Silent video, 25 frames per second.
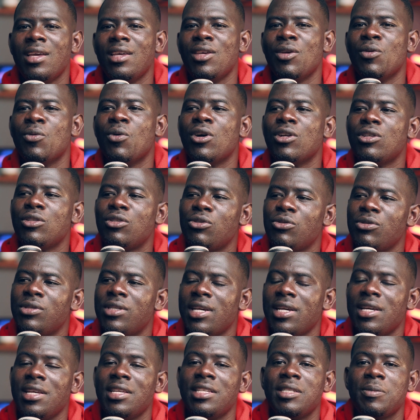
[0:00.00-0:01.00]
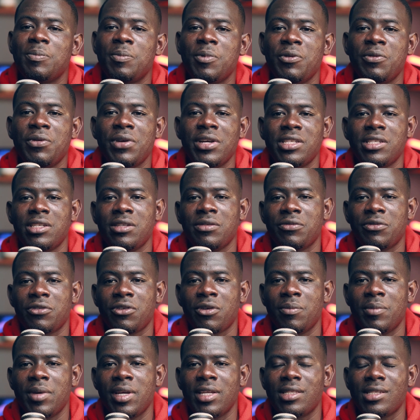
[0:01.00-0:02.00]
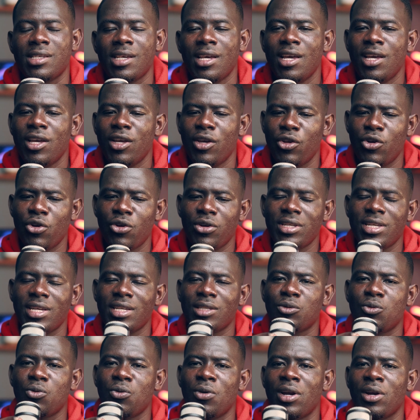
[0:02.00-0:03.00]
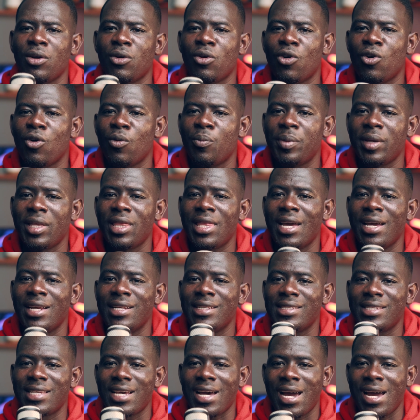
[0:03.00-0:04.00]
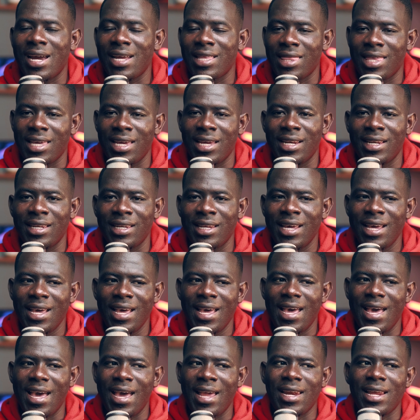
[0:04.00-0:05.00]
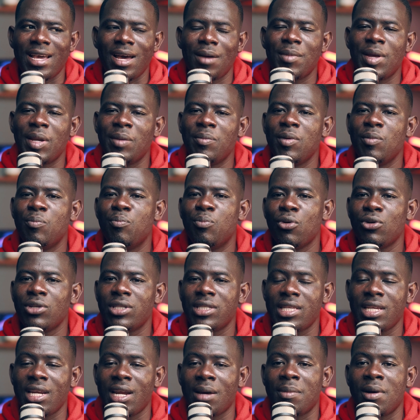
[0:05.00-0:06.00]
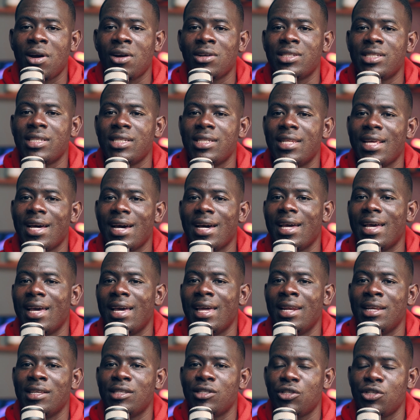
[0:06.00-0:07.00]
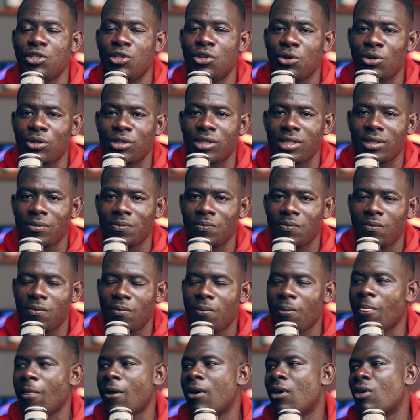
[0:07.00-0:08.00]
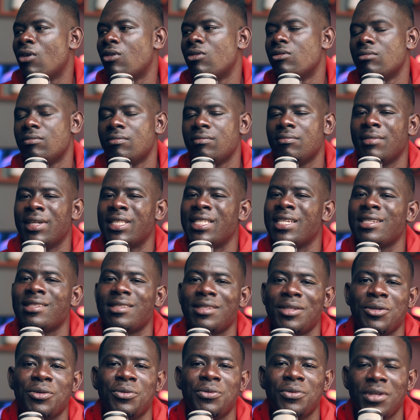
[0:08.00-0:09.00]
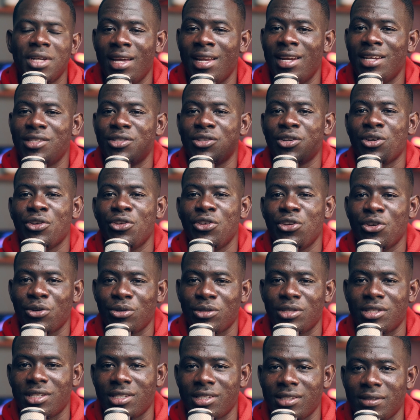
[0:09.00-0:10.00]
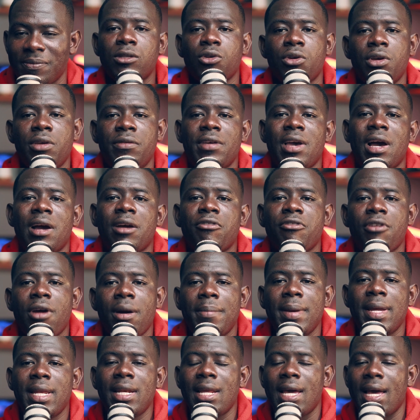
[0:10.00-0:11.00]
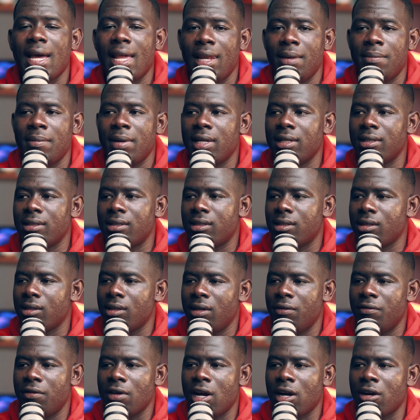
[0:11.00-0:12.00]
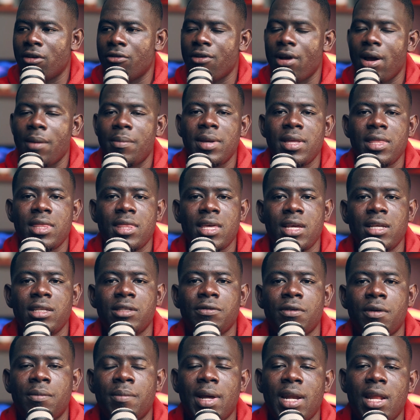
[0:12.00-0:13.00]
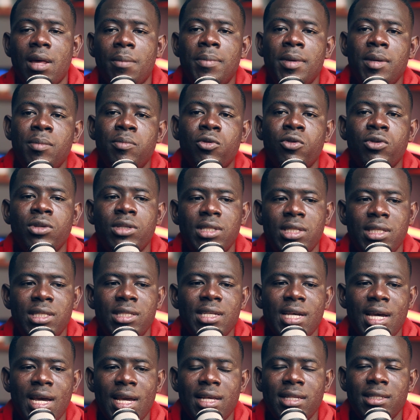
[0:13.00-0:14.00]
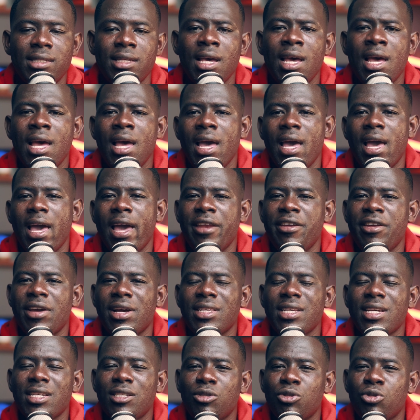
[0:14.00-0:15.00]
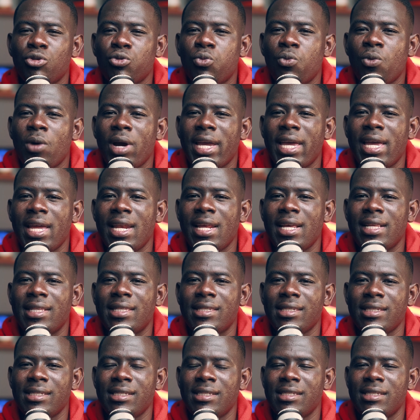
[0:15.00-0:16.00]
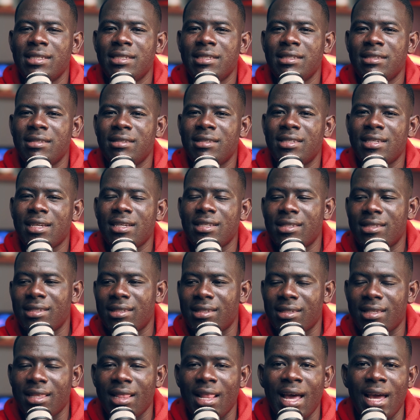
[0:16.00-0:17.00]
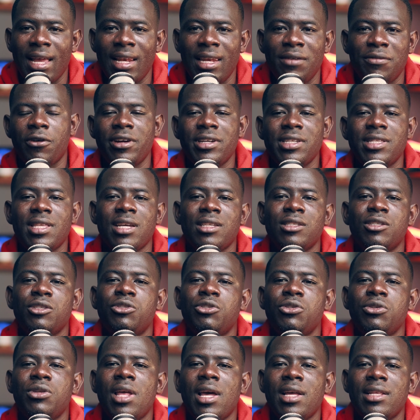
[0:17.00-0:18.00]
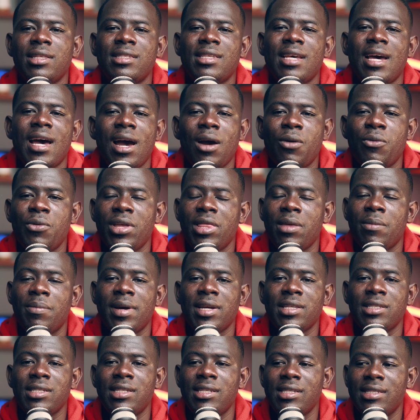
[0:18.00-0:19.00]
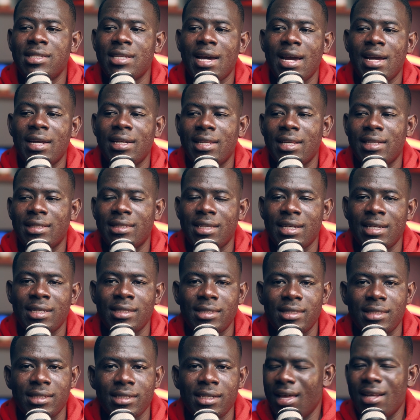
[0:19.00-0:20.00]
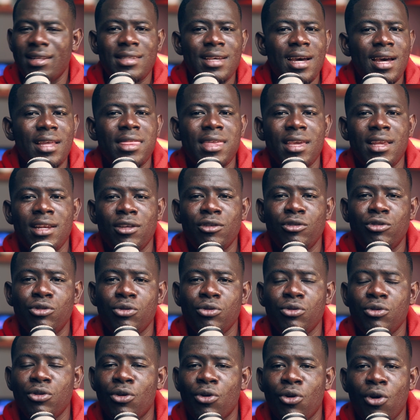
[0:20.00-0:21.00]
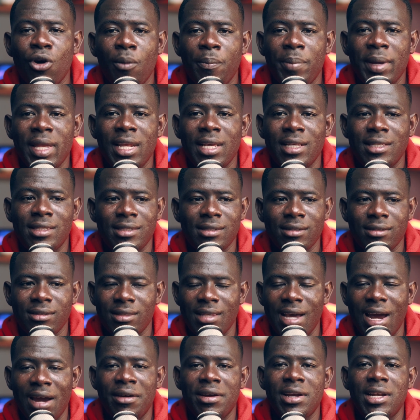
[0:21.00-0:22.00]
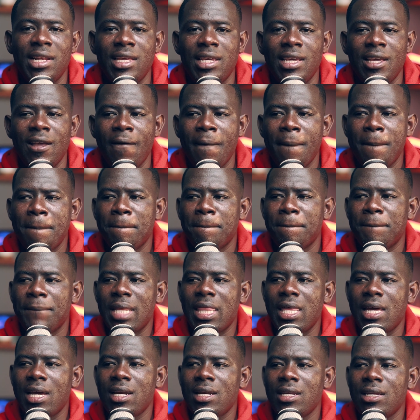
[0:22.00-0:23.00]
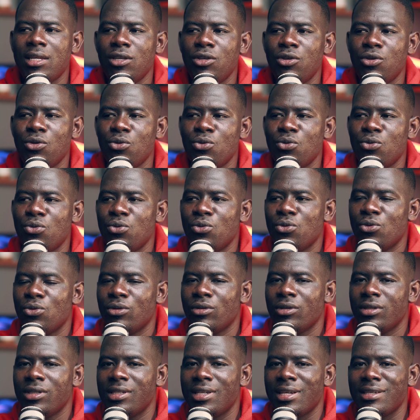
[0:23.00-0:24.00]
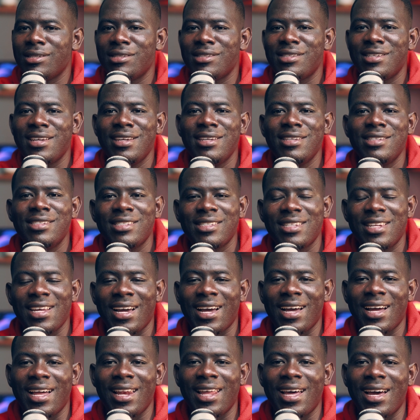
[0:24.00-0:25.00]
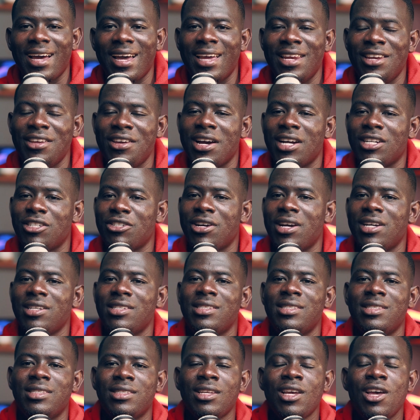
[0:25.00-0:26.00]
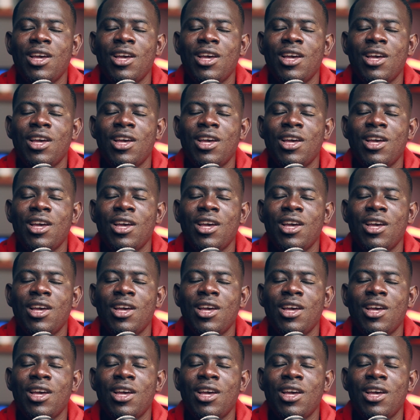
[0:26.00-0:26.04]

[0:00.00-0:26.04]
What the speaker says: You want to take inspiration from it. You don't just go and copy the entire thing and come and be boasting about it that it is yours. Or better still, it is yours. So if you are grabbing elements, if you are grabbing things from other people's designs and you are just working it just slightly. For instance, you took the entire way the person designed the test. The entire thing you copied it directly. But then you just changed the color and you are trying to